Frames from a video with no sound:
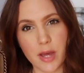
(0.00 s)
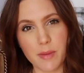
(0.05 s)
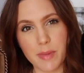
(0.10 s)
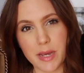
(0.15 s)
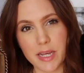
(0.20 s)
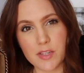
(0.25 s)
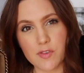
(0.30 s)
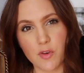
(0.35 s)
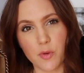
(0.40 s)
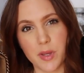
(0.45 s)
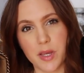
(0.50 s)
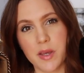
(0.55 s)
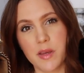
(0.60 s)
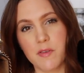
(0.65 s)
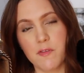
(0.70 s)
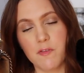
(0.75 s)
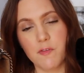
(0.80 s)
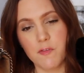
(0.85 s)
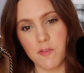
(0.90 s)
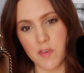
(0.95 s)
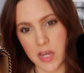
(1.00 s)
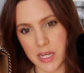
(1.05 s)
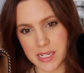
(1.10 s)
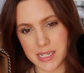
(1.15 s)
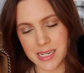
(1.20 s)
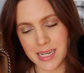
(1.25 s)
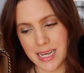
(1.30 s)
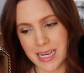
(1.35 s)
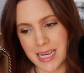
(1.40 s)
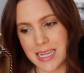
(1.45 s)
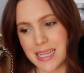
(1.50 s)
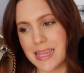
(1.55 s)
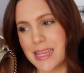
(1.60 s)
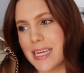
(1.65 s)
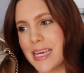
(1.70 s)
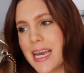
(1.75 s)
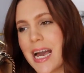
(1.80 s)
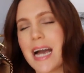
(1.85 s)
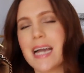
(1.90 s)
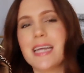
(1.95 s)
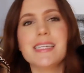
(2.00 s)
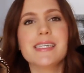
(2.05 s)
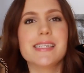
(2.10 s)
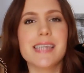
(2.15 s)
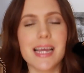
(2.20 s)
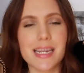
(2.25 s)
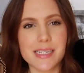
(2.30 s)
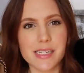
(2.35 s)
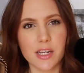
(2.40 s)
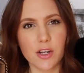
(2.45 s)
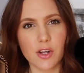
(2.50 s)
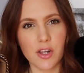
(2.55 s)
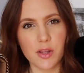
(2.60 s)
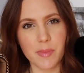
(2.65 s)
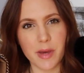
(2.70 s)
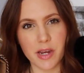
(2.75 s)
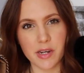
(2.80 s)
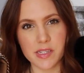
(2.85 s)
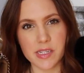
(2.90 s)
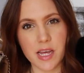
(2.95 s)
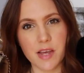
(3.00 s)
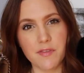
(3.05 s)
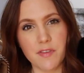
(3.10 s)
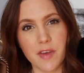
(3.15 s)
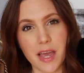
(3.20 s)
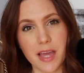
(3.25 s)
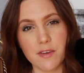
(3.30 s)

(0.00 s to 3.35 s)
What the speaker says: handbags for me fit the identical amount of stuff.